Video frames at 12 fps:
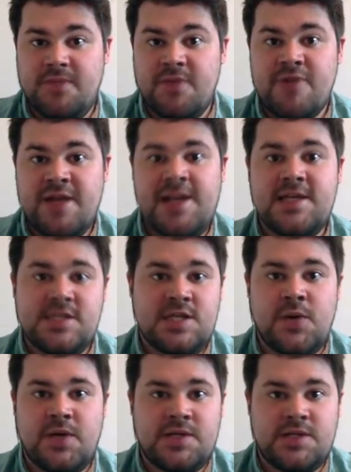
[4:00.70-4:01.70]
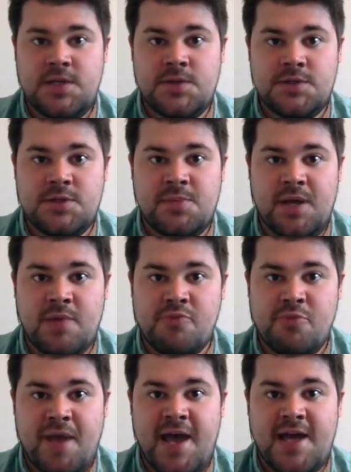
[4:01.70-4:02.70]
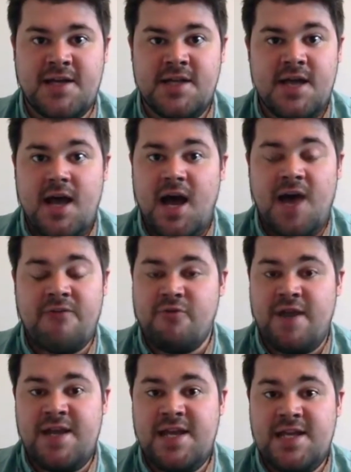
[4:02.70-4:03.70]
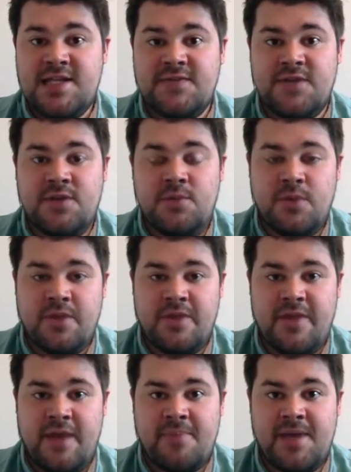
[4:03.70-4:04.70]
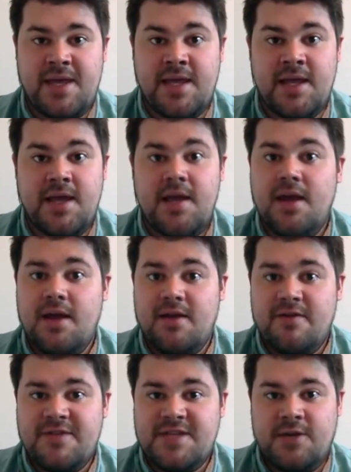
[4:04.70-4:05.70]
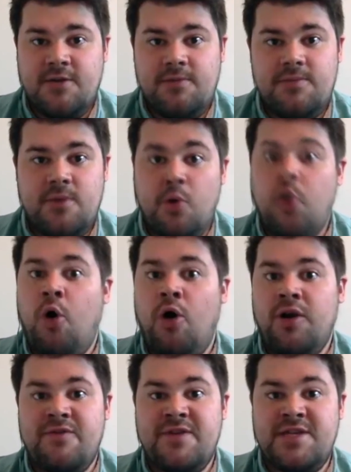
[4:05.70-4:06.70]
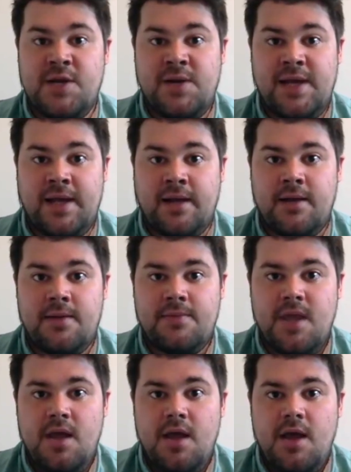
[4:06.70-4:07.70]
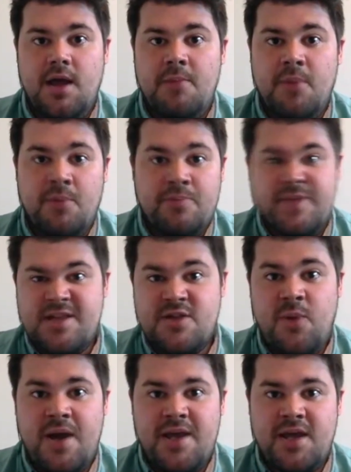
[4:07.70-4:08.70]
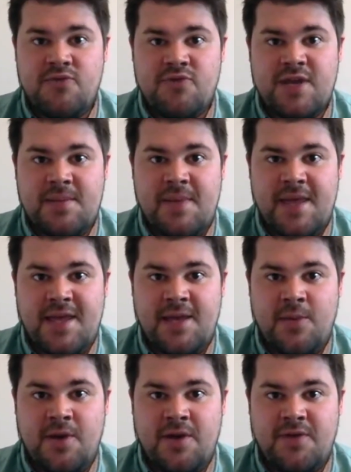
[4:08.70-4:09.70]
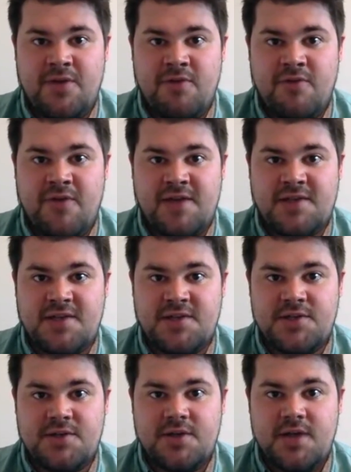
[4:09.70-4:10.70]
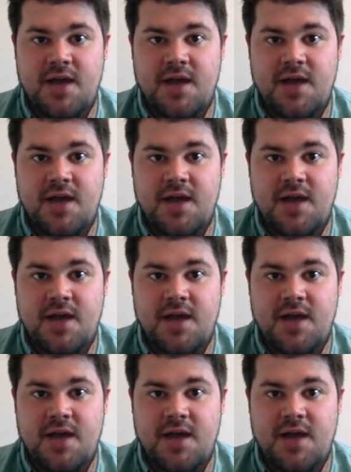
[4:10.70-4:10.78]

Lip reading: There really is no excuse to be unprepared for any interview, whether that be physical or on a video link. This is where you can really make it work for your advantage.